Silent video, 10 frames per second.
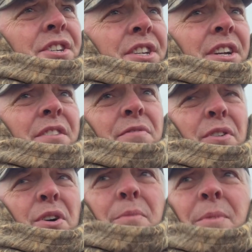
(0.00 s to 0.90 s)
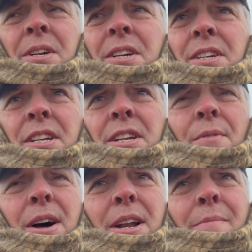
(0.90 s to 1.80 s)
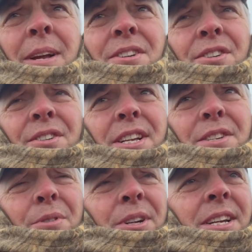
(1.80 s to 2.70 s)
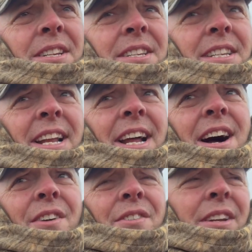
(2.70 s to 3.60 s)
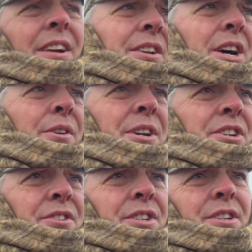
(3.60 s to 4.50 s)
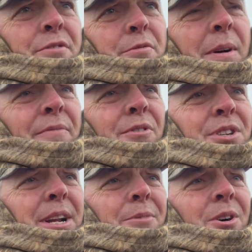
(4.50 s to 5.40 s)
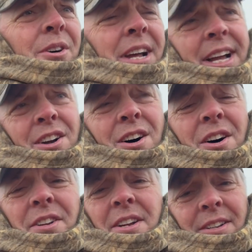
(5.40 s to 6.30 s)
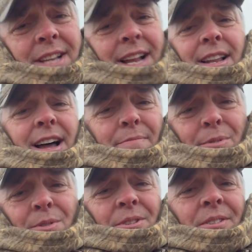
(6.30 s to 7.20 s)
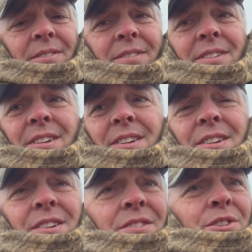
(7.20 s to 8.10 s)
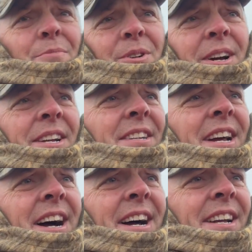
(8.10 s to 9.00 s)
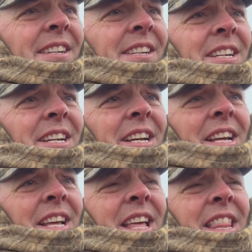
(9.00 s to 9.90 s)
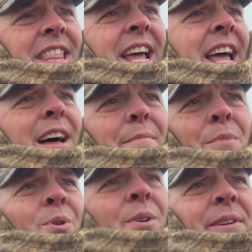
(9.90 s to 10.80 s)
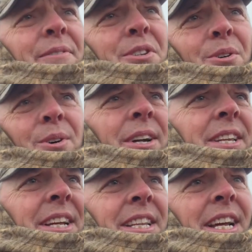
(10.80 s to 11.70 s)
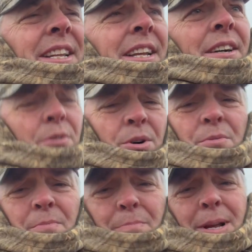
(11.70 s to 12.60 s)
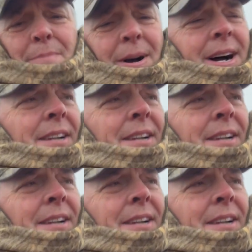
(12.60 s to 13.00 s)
to confirm because I wanted to make sure these were getting sent out and there are no issues because it was my first time calling. I called, got a live person, super nice guy. They have more inventory than the quote big box